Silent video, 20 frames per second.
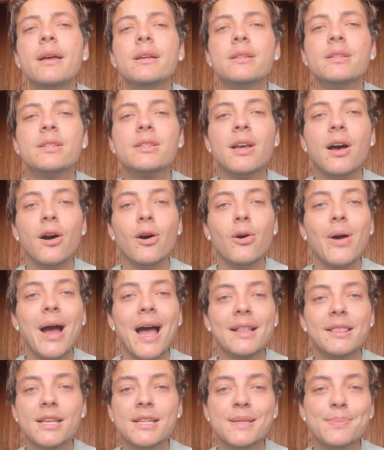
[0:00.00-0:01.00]
So
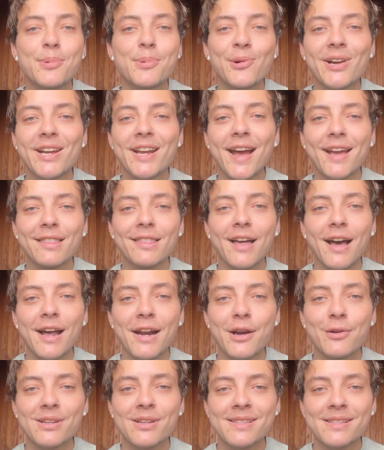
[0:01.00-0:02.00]
at this point, I thought
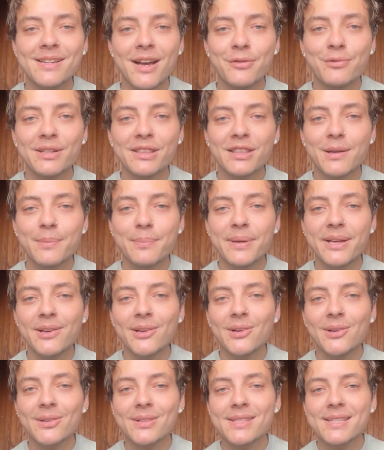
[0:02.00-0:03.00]
I was done with the
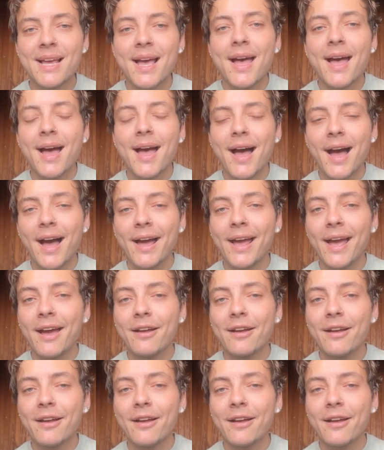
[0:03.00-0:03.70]
build. I had